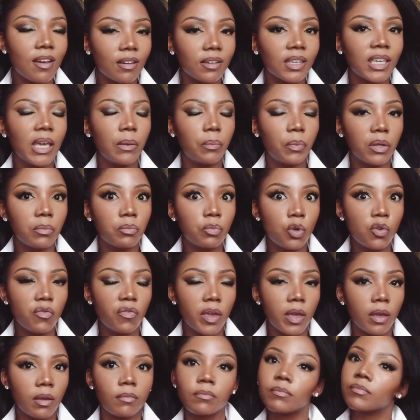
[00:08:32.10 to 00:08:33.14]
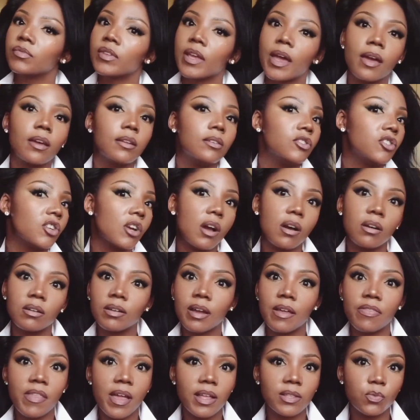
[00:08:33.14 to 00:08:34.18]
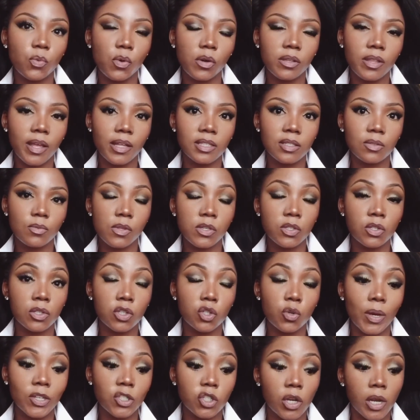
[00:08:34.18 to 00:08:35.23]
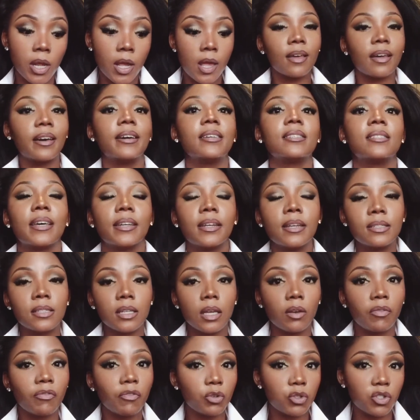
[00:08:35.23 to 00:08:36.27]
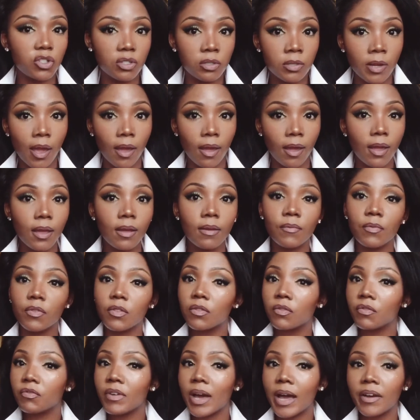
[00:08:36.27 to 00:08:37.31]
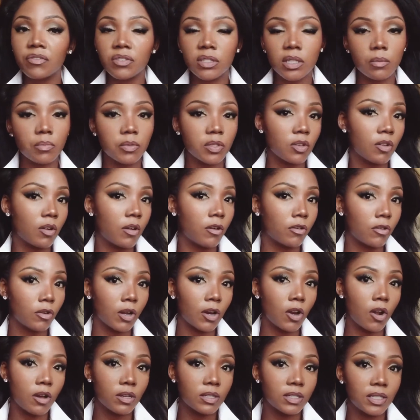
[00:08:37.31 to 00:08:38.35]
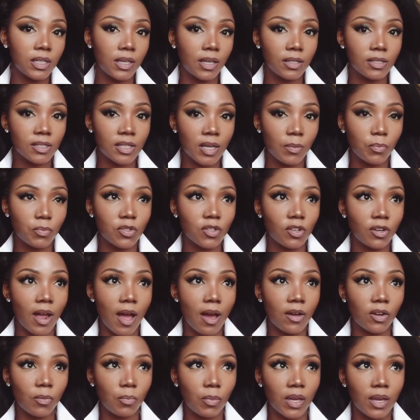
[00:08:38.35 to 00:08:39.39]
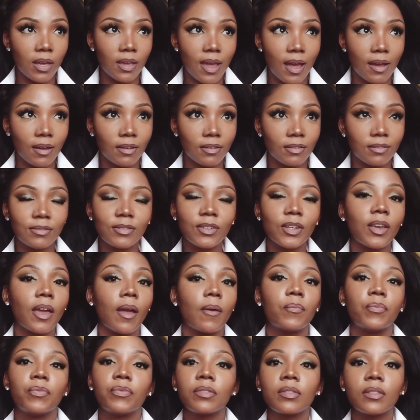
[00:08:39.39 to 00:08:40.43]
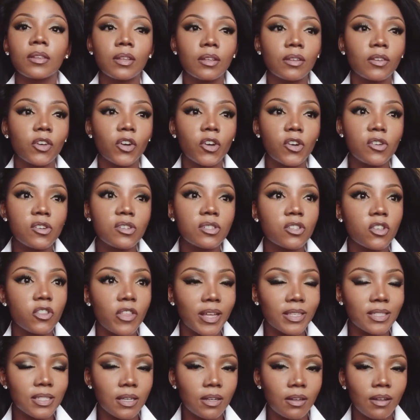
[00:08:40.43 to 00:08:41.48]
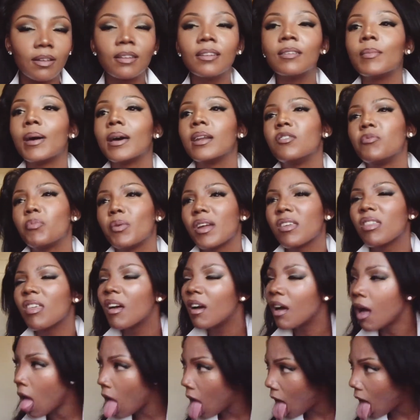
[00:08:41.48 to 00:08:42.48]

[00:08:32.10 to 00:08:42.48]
keep it moving, and that's the situation, guys. That is it for today. 5 tips on classy tips on how to be a young girl. So that's it. Out of breath.